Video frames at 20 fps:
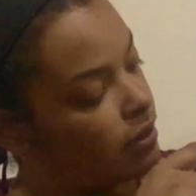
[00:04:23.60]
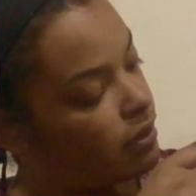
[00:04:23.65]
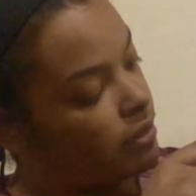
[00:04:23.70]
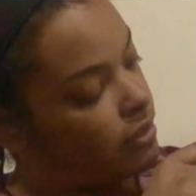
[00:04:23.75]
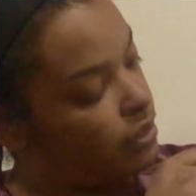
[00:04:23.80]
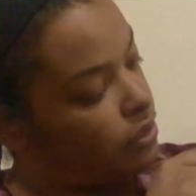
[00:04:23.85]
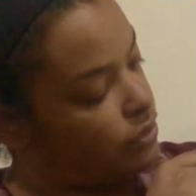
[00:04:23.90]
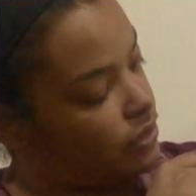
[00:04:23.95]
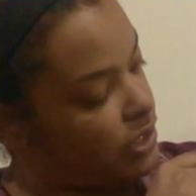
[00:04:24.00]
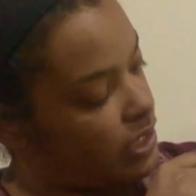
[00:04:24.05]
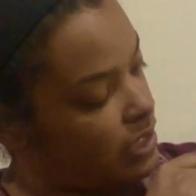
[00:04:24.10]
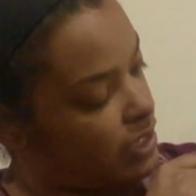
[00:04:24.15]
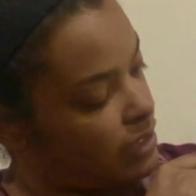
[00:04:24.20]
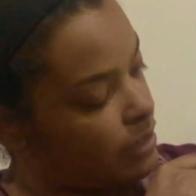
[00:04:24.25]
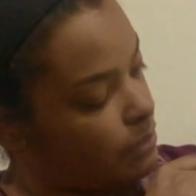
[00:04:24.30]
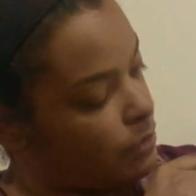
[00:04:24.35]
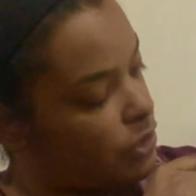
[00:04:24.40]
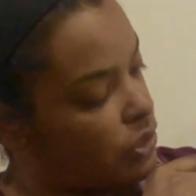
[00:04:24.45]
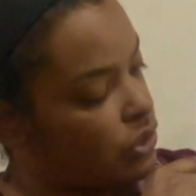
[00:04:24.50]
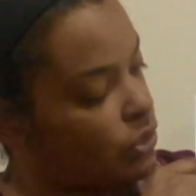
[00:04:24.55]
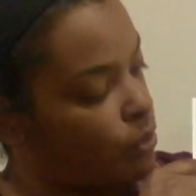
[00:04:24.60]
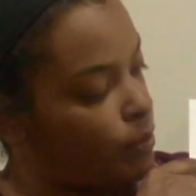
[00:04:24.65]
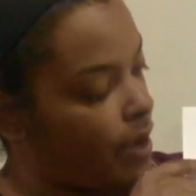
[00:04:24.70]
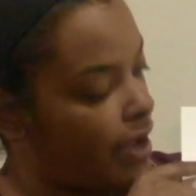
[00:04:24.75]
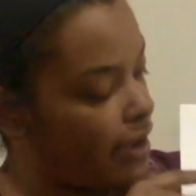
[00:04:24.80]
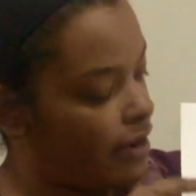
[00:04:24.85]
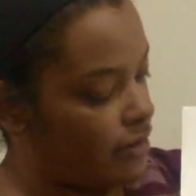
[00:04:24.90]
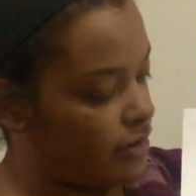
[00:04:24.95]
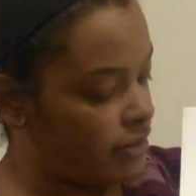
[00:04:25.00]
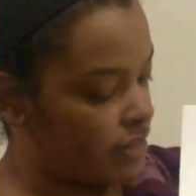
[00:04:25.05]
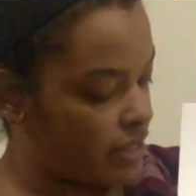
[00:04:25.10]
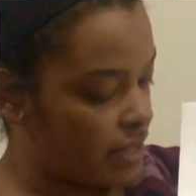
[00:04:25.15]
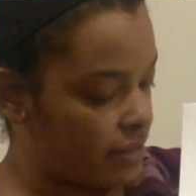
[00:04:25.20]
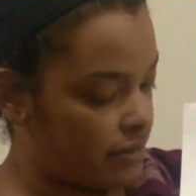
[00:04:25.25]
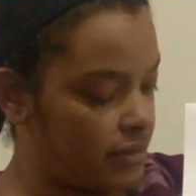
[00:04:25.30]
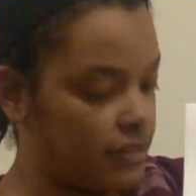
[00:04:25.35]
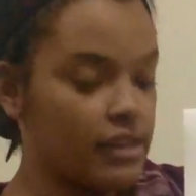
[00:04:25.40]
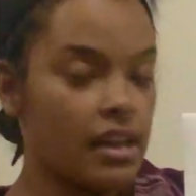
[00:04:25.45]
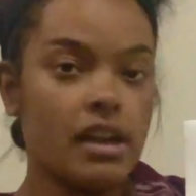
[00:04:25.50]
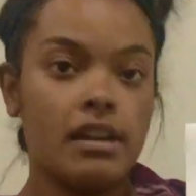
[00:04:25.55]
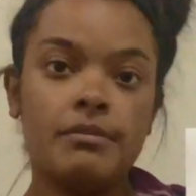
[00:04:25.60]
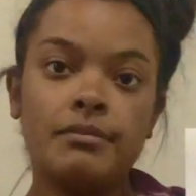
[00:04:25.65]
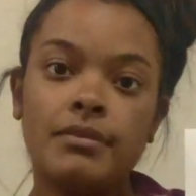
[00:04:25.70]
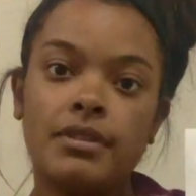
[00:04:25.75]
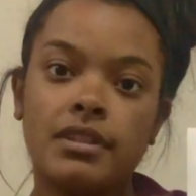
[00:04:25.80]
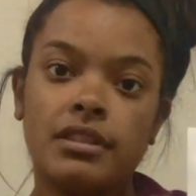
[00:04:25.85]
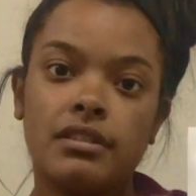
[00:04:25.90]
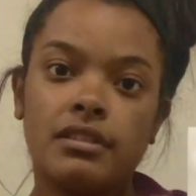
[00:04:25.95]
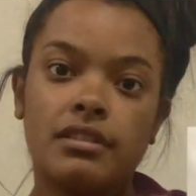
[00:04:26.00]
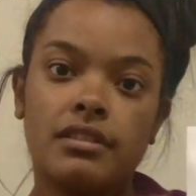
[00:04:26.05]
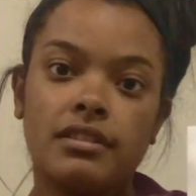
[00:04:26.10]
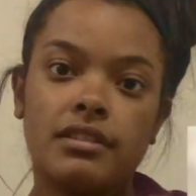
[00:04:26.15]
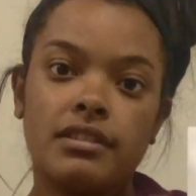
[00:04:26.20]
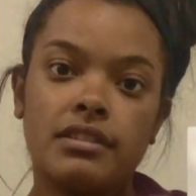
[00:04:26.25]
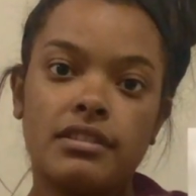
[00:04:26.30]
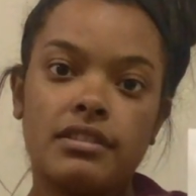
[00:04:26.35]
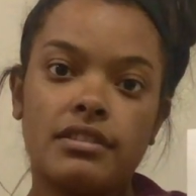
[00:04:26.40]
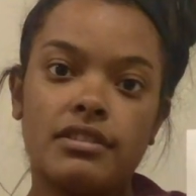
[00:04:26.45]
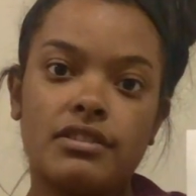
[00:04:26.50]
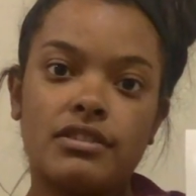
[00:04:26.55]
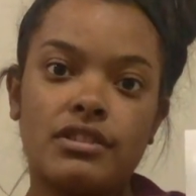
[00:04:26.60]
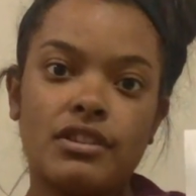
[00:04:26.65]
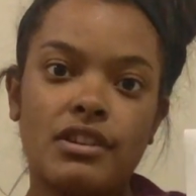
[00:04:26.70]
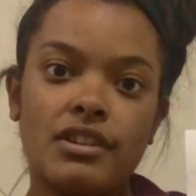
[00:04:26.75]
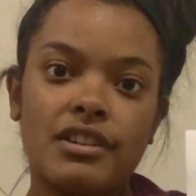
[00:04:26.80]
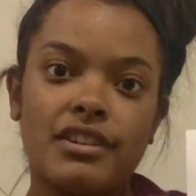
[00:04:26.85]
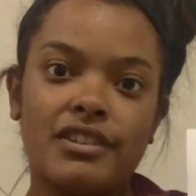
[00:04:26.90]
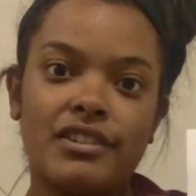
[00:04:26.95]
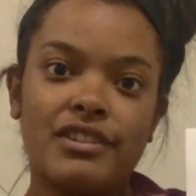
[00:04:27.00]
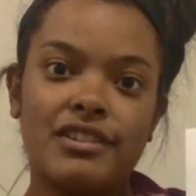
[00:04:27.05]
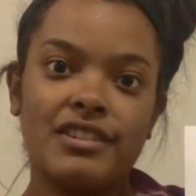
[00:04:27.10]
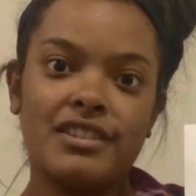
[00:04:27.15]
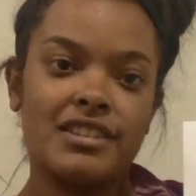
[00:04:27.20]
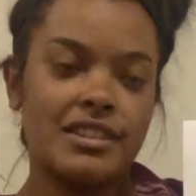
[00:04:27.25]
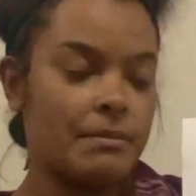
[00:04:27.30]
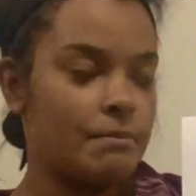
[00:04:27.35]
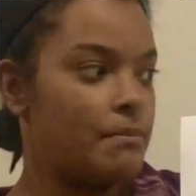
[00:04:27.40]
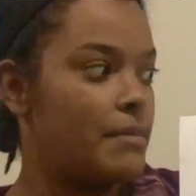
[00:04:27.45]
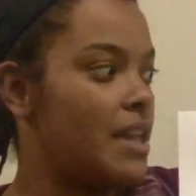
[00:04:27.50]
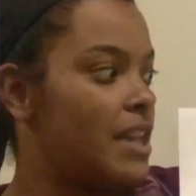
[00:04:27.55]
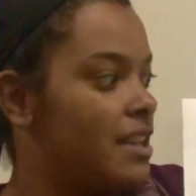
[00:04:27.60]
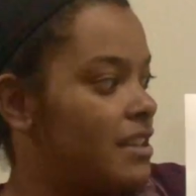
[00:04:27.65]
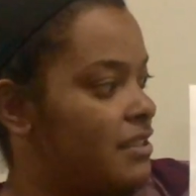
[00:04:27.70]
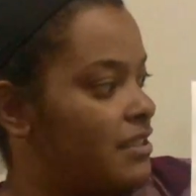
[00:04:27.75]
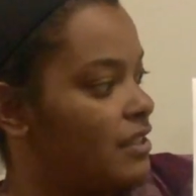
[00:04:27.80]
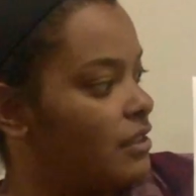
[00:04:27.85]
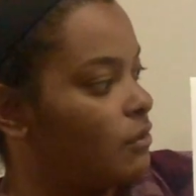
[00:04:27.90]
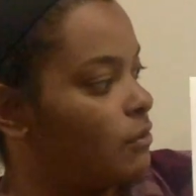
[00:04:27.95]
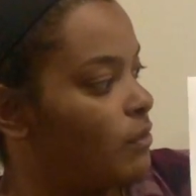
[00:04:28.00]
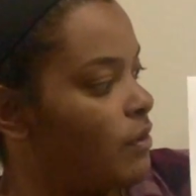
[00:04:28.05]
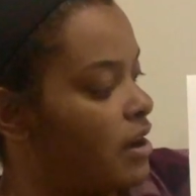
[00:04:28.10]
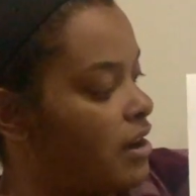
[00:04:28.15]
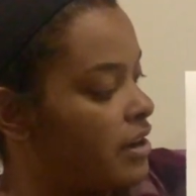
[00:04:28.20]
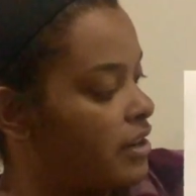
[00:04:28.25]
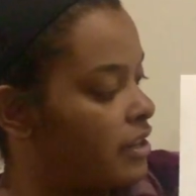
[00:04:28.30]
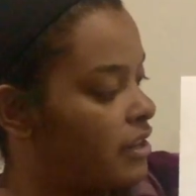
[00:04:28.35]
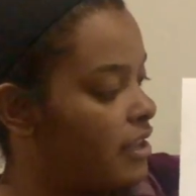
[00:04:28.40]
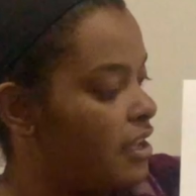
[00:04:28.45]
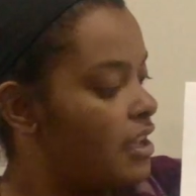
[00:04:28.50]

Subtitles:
You see some squares and some circles. Amazing work.